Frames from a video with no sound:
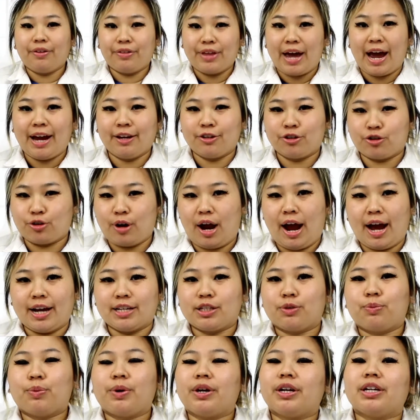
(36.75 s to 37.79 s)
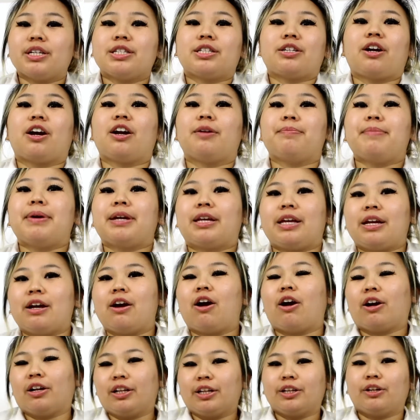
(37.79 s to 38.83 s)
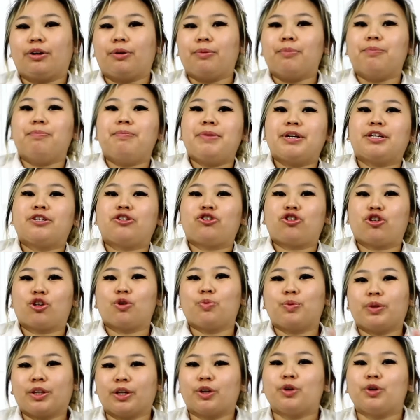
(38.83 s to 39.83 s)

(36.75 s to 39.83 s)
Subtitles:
that dries, we're gonna start making our little mixture with the